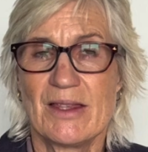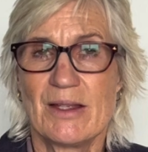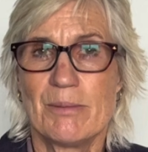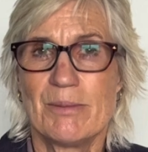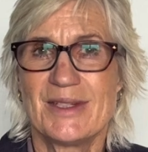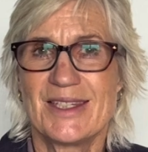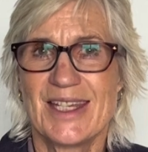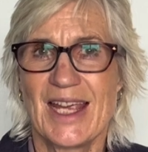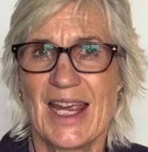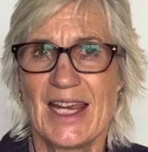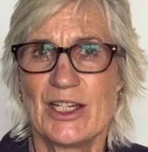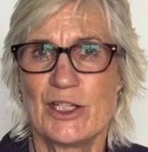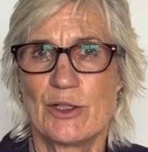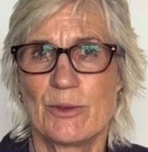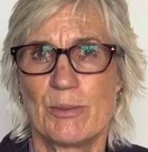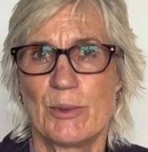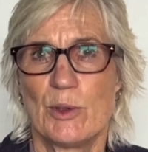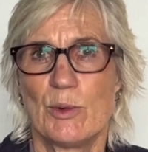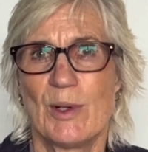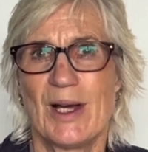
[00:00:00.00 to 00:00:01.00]
them
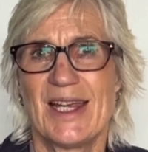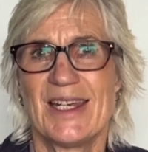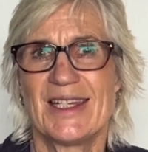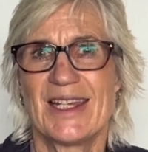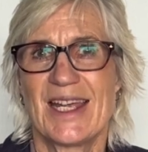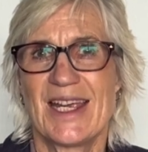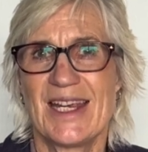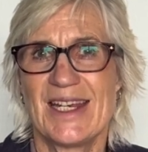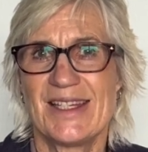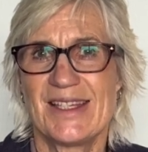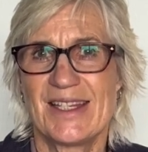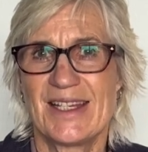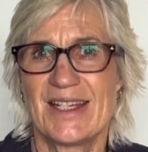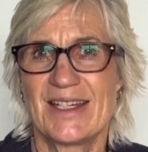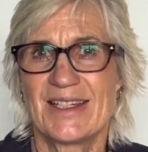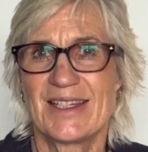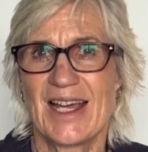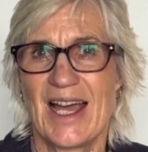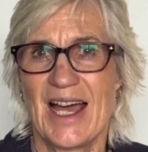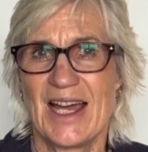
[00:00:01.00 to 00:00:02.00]
tangible and easier
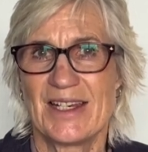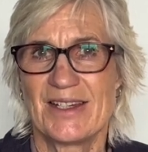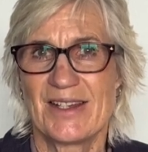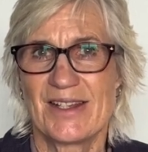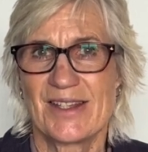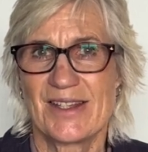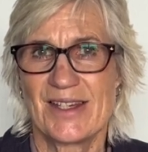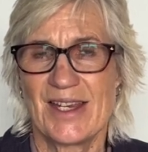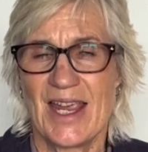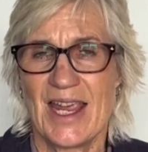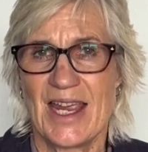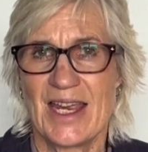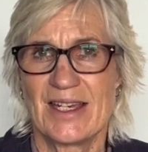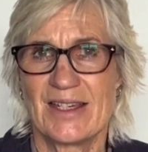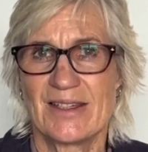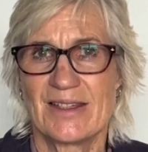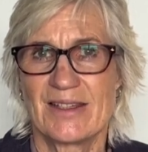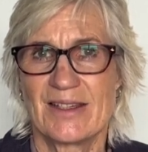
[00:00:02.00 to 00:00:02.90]
to understand.